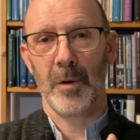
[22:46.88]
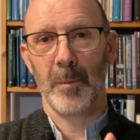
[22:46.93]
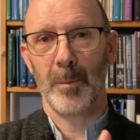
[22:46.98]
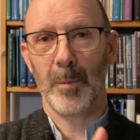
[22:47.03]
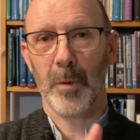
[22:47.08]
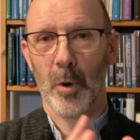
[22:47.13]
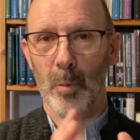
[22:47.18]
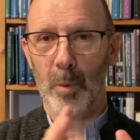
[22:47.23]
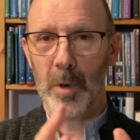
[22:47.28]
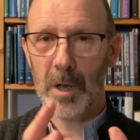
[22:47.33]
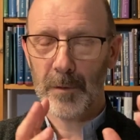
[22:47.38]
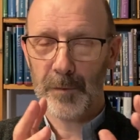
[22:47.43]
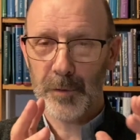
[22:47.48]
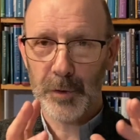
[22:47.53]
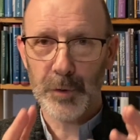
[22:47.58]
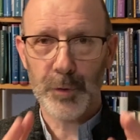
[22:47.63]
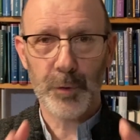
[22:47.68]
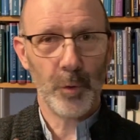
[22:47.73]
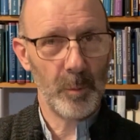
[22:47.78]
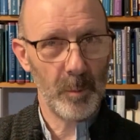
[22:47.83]
But we have
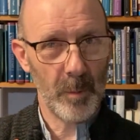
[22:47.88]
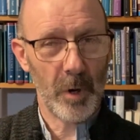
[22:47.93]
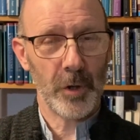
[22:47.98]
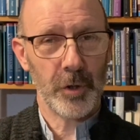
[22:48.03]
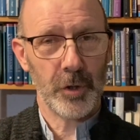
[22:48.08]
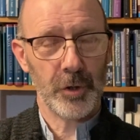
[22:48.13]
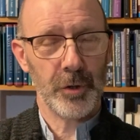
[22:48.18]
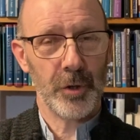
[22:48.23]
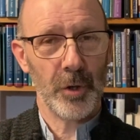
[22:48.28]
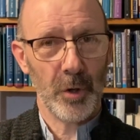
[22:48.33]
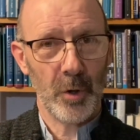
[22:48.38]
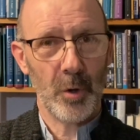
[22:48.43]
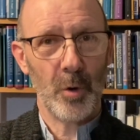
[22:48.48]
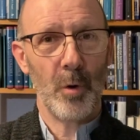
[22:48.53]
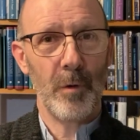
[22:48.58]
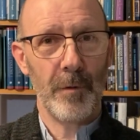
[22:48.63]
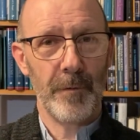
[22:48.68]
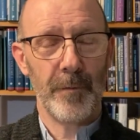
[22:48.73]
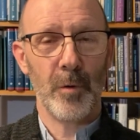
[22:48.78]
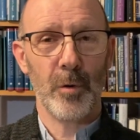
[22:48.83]
so much to
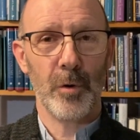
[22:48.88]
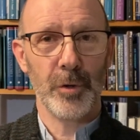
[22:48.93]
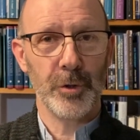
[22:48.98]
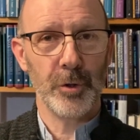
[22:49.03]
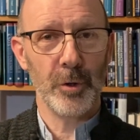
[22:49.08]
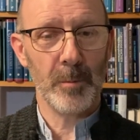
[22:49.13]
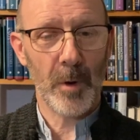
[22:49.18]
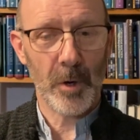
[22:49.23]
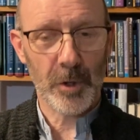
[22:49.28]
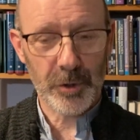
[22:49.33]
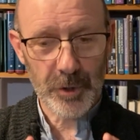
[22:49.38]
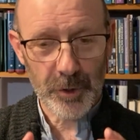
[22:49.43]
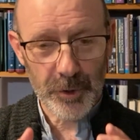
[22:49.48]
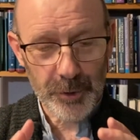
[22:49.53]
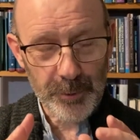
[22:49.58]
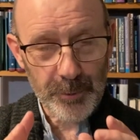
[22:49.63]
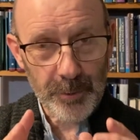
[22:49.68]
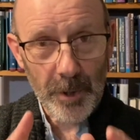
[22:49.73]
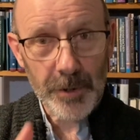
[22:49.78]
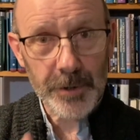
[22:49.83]
go for, so much to
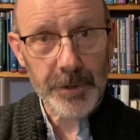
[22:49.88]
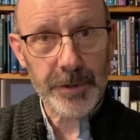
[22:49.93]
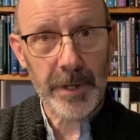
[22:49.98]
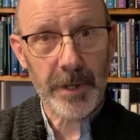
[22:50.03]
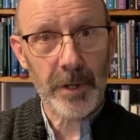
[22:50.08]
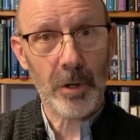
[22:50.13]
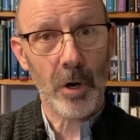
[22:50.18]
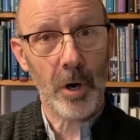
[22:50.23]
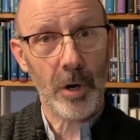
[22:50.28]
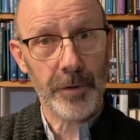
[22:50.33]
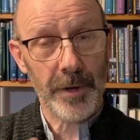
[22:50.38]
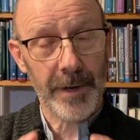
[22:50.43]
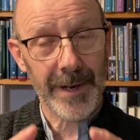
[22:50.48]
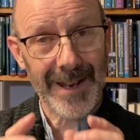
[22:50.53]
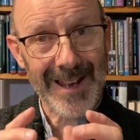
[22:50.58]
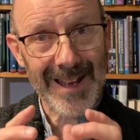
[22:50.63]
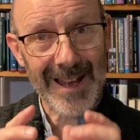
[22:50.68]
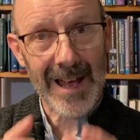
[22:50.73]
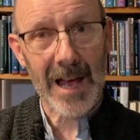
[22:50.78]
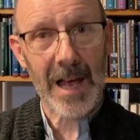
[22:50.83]
trust in God that
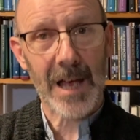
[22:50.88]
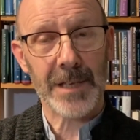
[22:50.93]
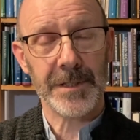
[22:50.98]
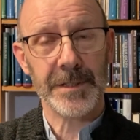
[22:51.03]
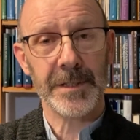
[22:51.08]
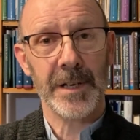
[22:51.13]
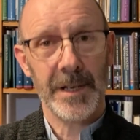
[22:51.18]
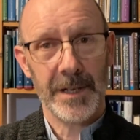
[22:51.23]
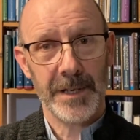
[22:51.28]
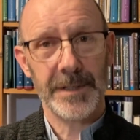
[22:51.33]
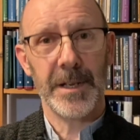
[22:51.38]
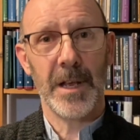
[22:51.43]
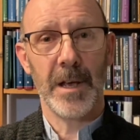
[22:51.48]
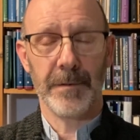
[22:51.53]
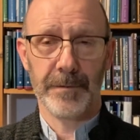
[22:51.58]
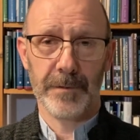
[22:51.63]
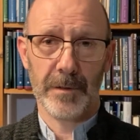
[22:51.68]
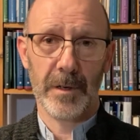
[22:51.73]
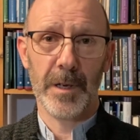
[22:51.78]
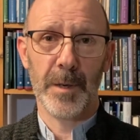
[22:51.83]
he has
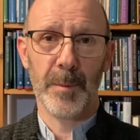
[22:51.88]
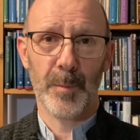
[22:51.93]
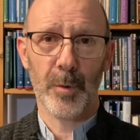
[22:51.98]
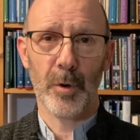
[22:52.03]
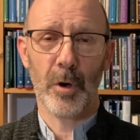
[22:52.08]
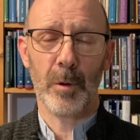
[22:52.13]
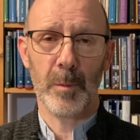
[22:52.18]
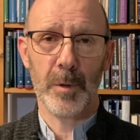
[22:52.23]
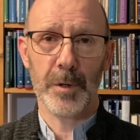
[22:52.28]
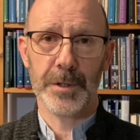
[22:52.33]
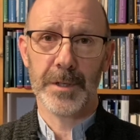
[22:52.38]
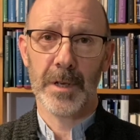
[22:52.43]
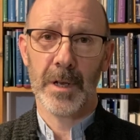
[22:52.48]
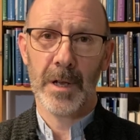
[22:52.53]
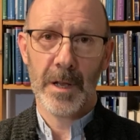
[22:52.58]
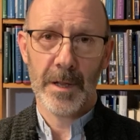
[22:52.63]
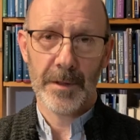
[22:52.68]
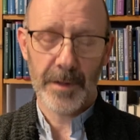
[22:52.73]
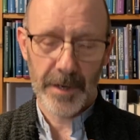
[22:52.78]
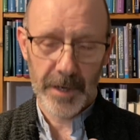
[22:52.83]
definitely promised
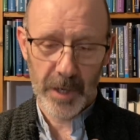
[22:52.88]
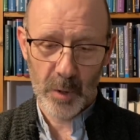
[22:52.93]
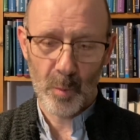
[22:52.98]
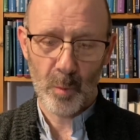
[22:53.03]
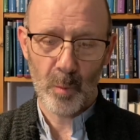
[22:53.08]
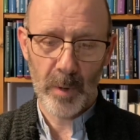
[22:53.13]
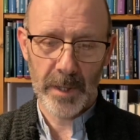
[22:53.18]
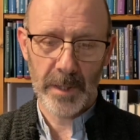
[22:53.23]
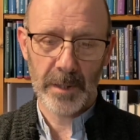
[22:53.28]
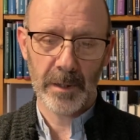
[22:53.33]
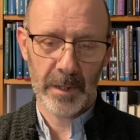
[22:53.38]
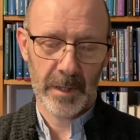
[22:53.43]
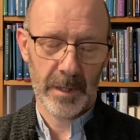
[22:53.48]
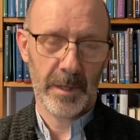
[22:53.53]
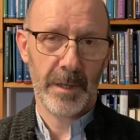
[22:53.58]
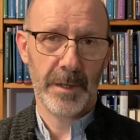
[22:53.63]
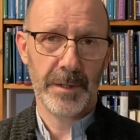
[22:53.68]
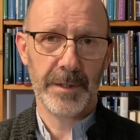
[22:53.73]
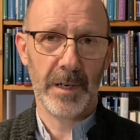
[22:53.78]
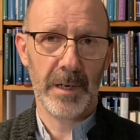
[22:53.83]
that he will
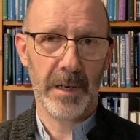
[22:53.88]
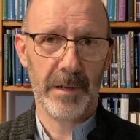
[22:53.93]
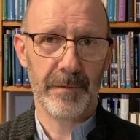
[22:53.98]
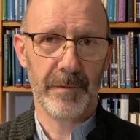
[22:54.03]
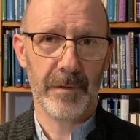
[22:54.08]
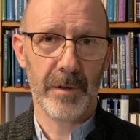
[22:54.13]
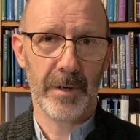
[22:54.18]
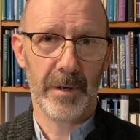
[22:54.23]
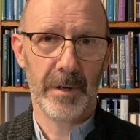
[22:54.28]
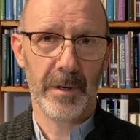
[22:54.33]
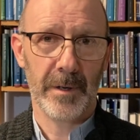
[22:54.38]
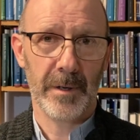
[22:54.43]
deliver.